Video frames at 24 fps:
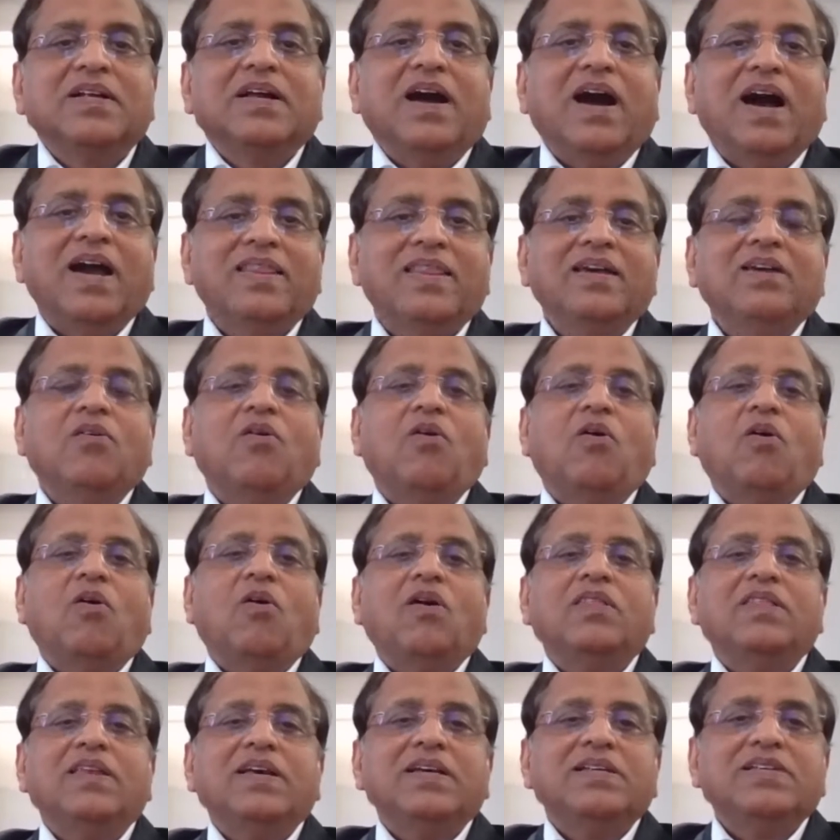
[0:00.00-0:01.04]
I think
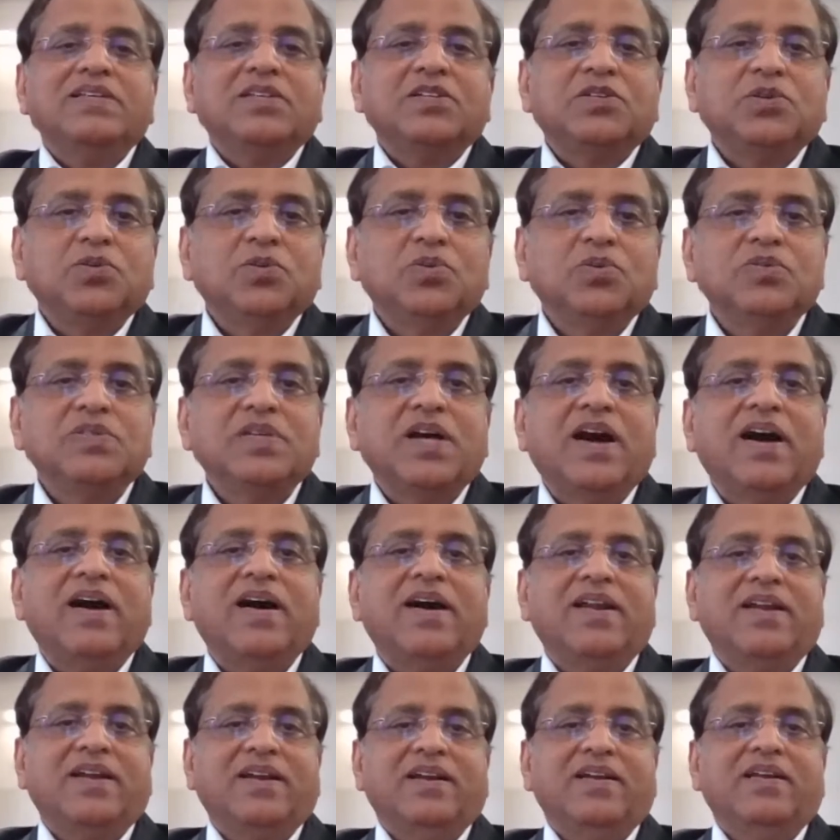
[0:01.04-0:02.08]
all these issues
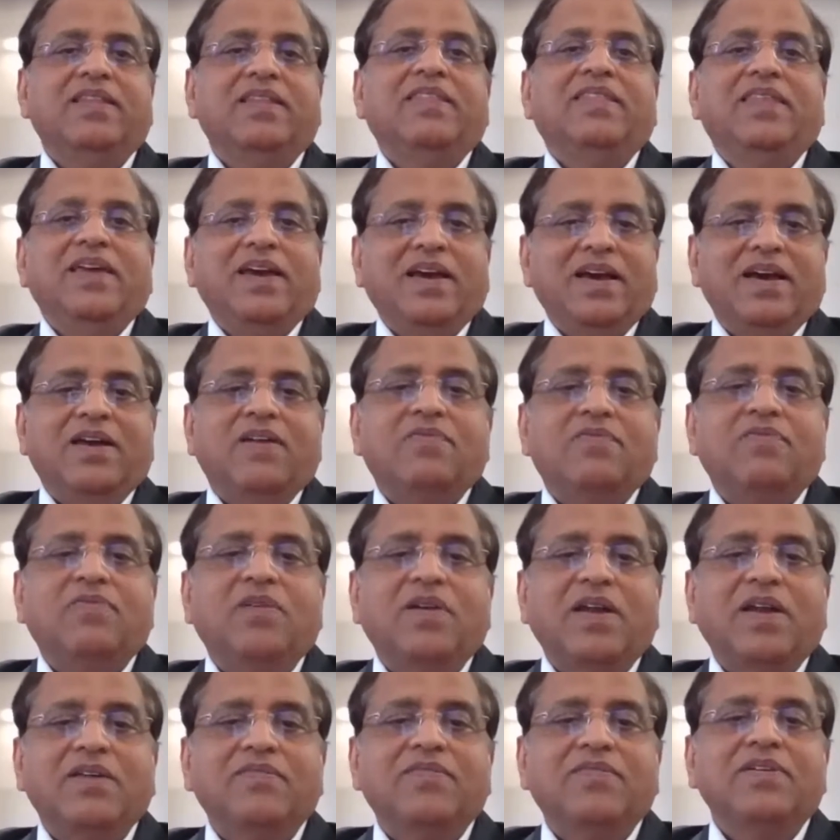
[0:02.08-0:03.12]
are there for
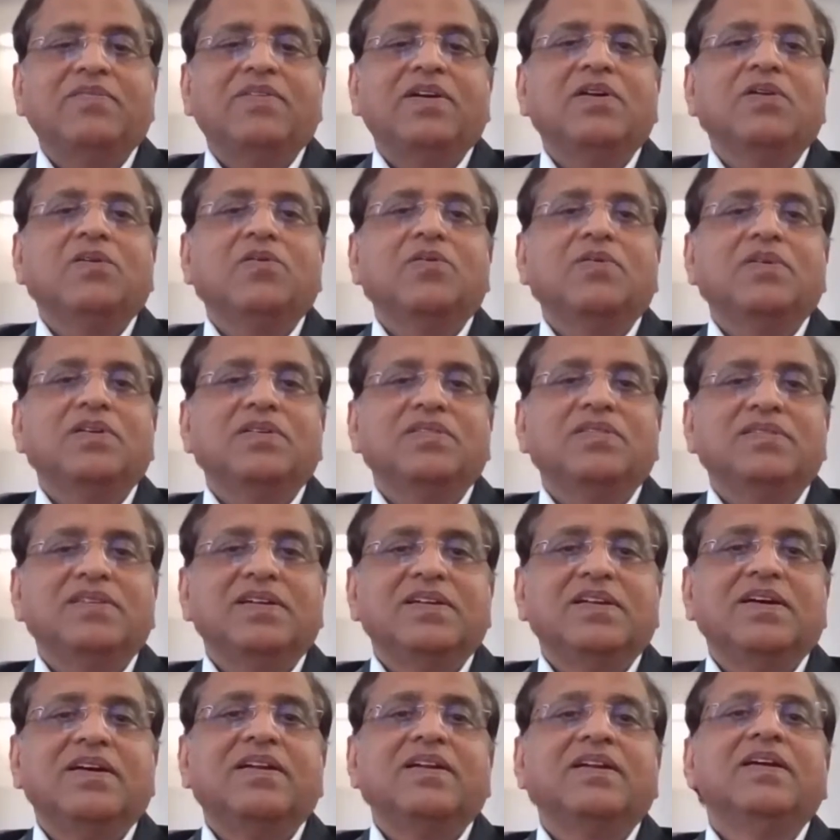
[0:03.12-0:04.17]
everyone to
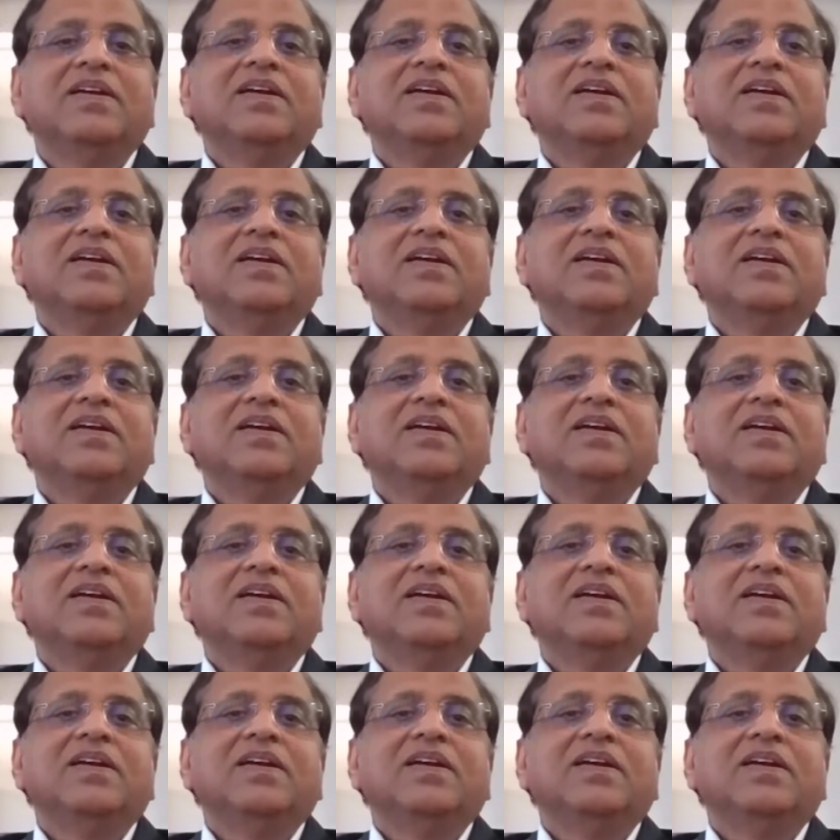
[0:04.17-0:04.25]
consider,